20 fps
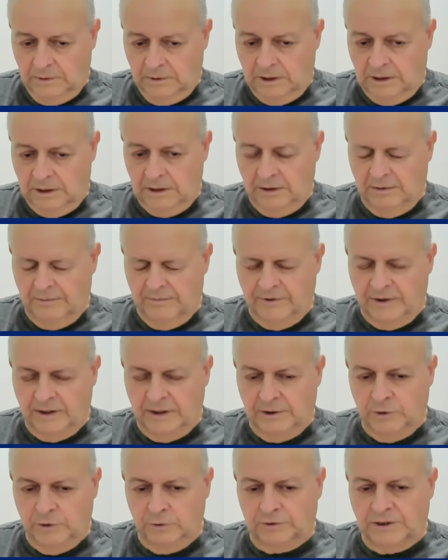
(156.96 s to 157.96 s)

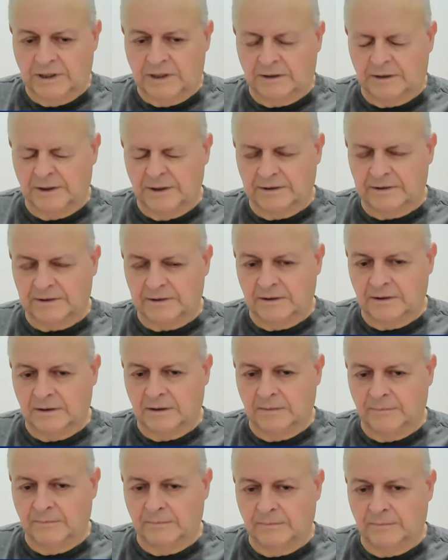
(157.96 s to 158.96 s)
high-value targets,
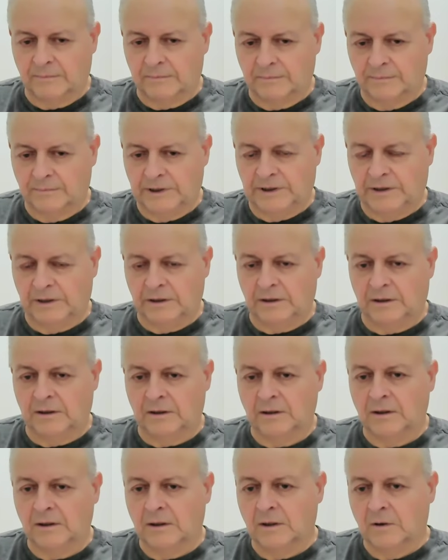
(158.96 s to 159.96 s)

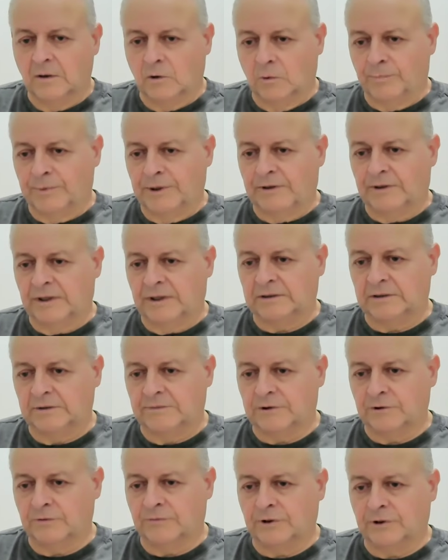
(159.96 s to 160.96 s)
meaning
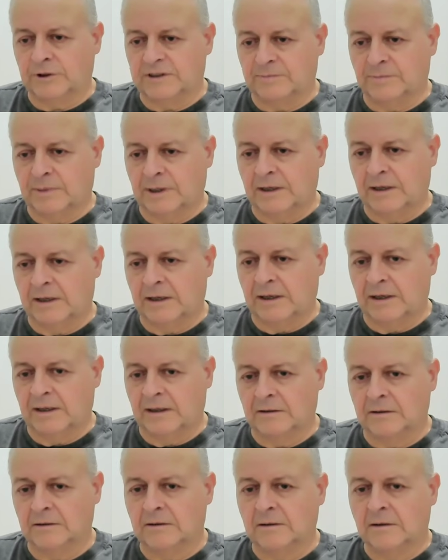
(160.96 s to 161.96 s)
operatives of
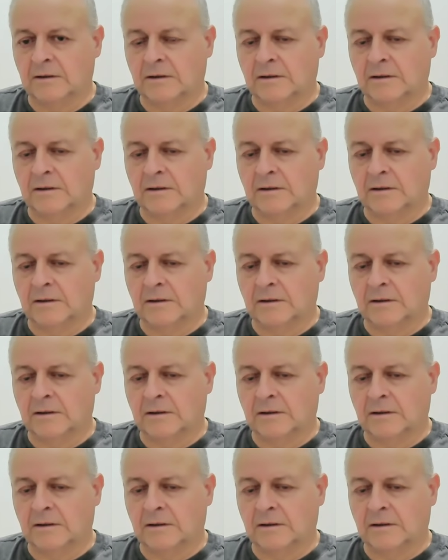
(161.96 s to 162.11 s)
Hezbollah